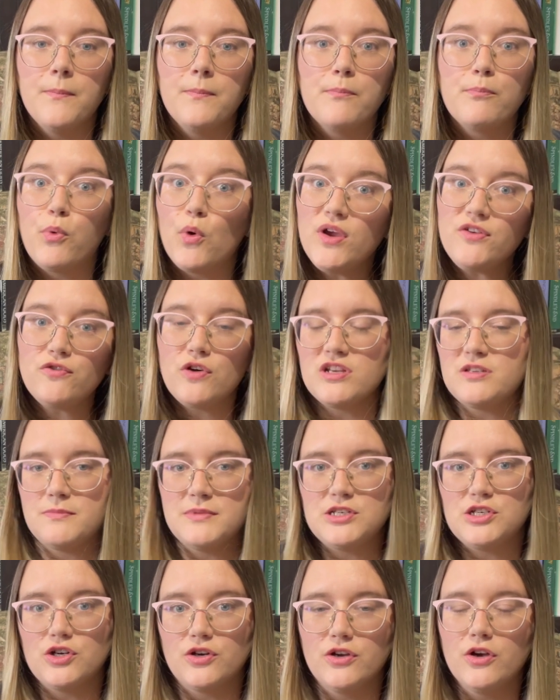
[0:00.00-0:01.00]
Boyfriend
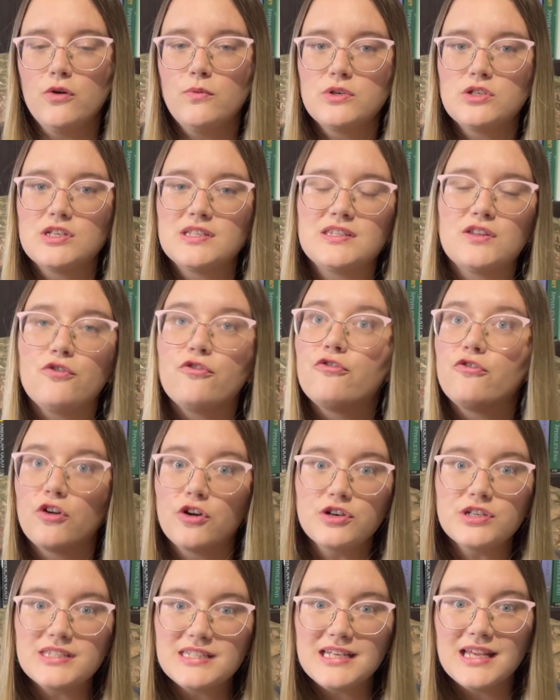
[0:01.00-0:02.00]
Material, which is the
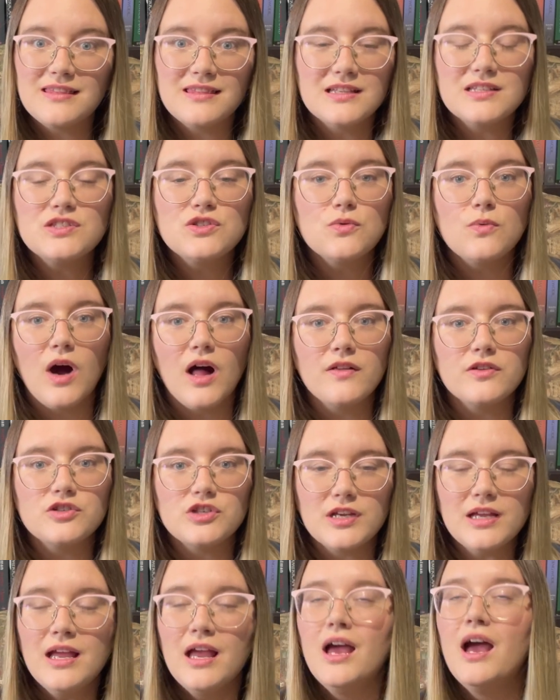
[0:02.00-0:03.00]
first in this
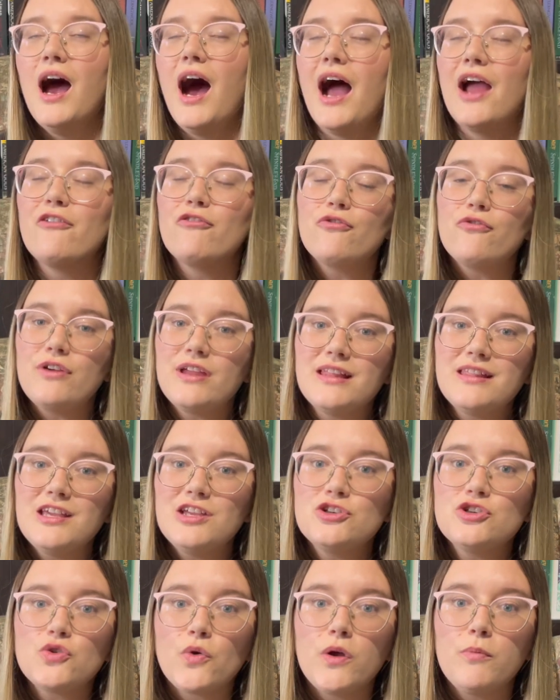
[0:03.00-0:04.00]
duology. I really
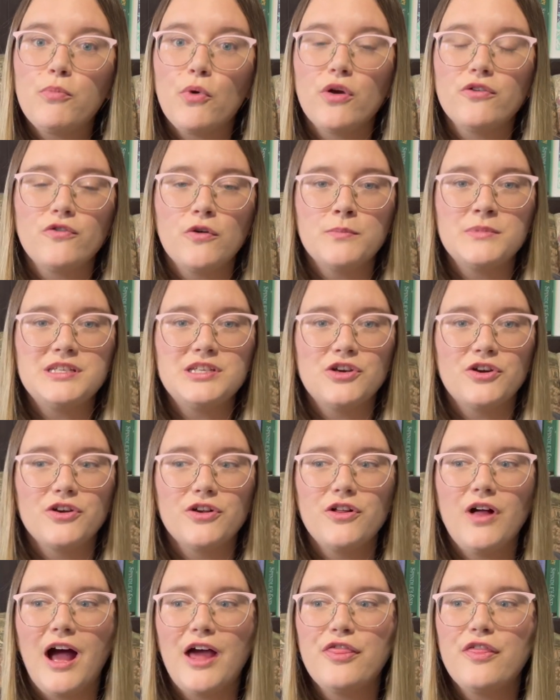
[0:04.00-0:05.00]
enjoyed Boyfriend
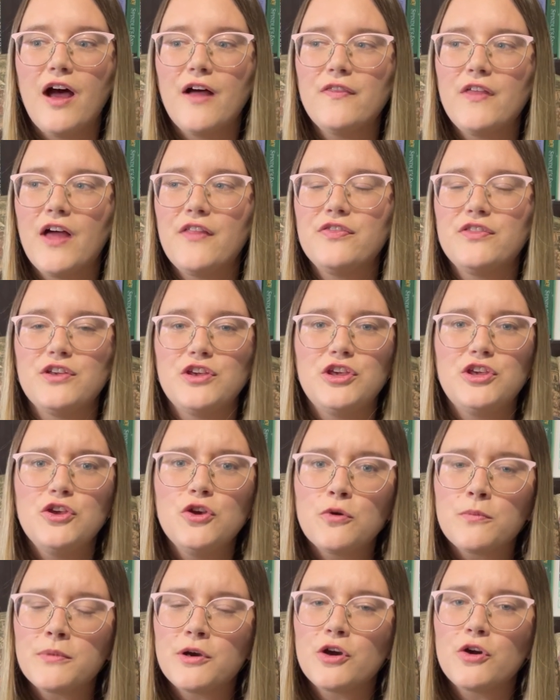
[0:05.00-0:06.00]
Material. I thought that the
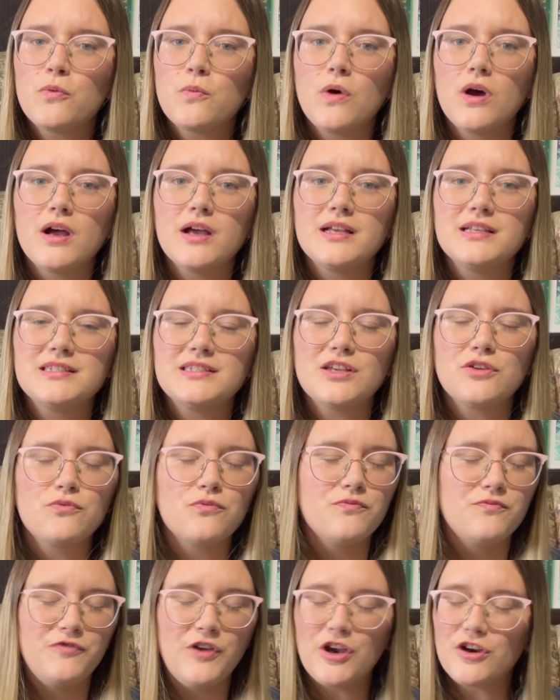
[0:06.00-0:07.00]
humor was
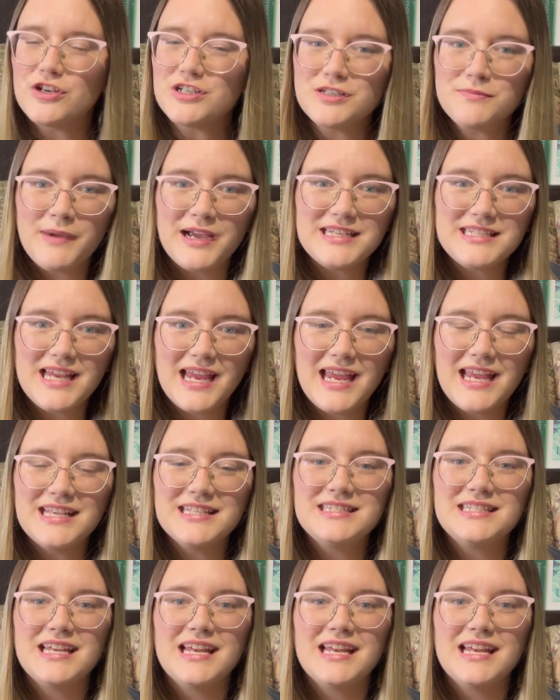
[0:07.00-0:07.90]
very to my taste.